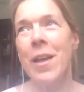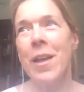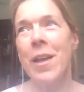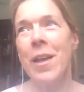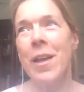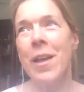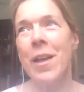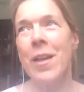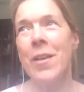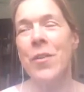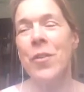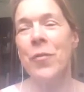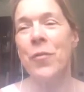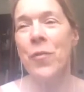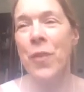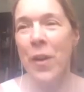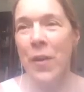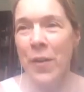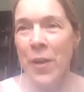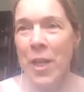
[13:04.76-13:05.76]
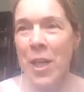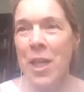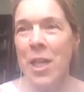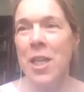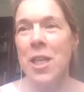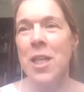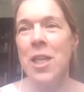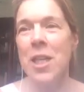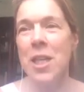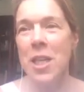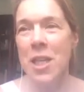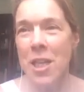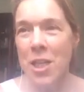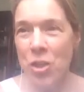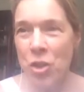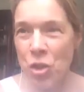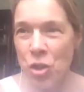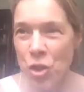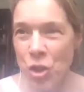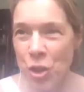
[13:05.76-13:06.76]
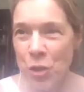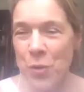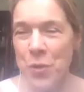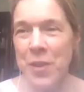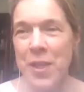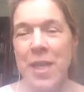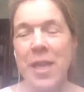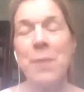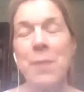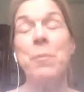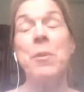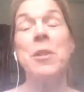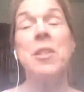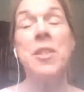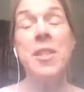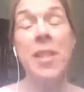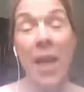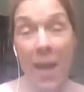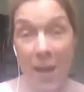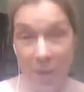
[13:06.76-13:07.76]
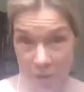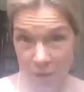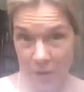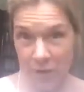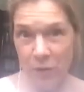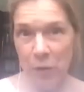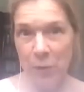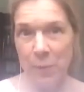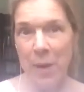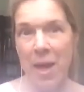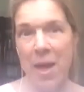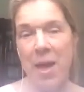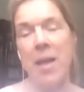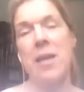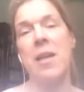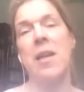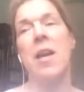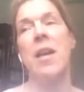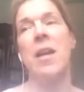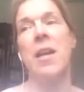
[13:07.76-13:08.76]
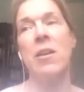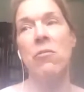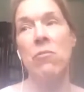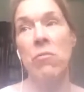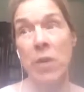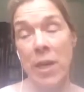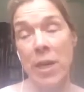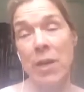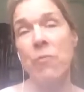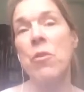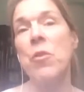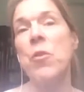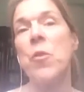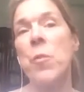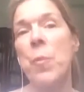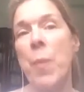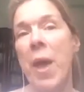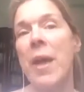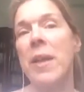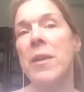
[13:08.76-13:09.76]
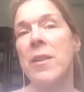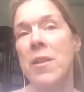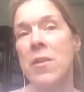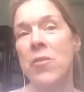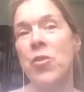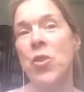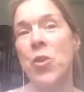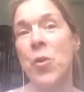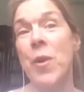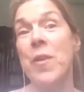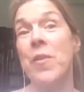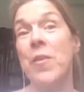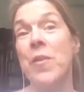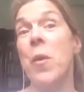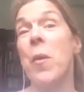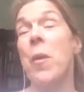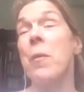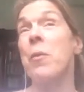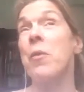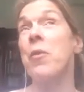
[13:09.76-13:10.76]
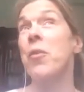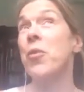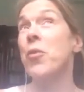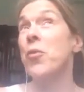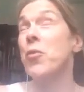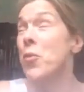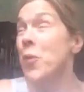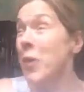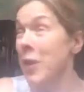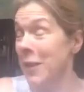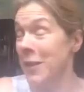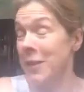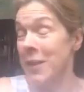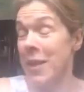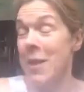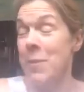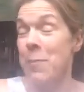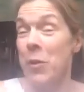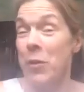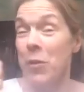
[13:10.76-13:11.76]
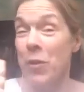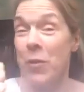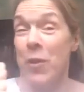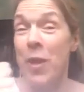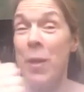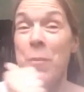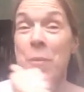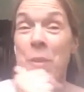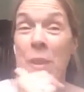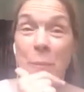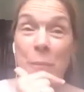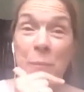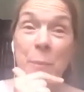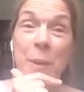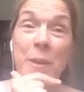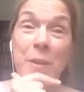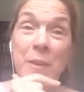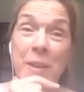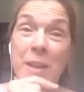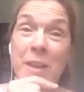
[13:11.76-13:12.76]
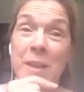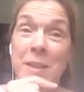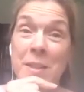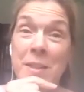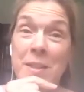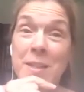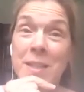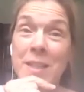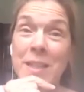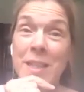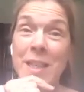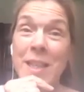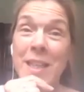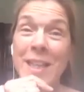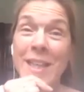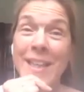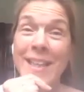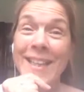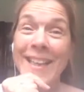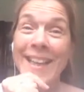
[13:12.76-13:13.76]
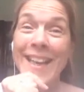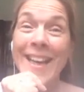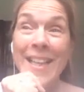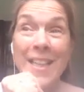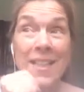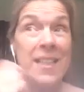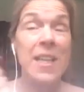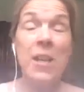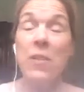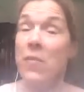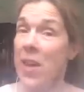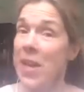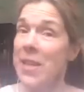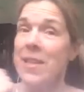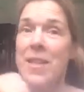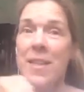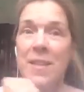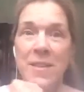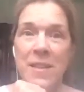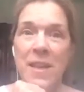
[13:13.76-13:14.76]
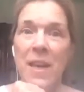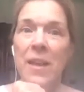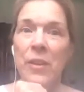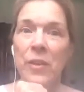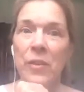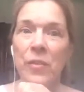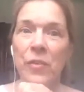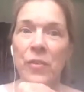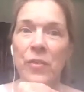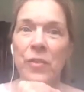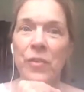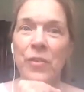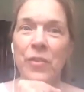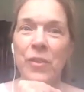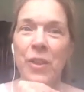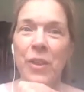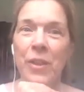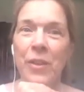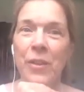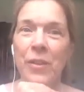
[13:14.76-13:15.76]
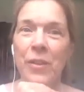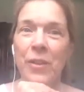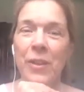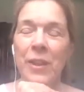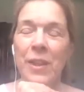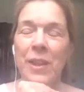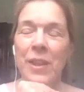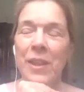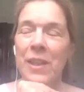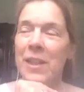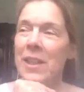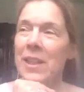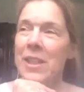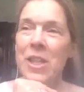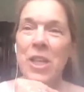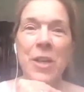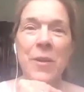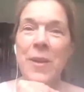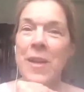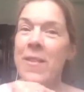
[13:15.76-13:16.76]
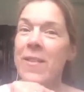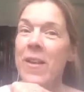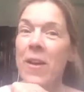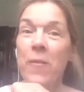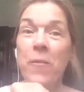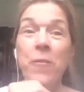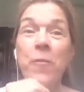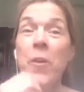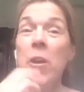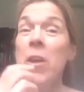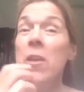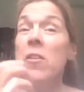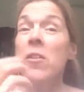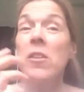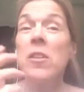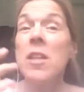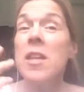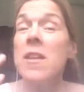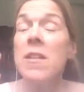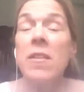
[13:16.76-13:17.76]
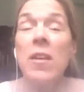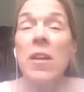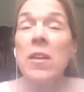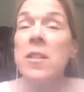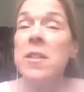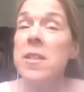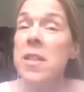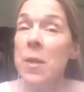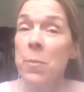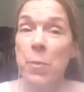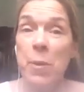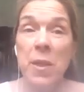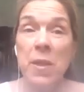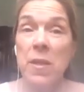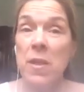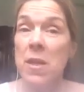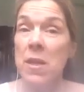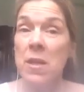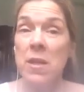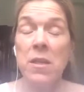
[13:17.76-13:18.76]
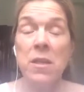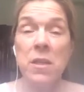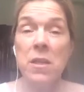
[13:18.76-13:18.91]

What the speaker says: very choosy but tasteful man, and I really respect his choice. So I was thrilled that he put the thumbs up about the cast and the event itself. So. It's our toe dip in the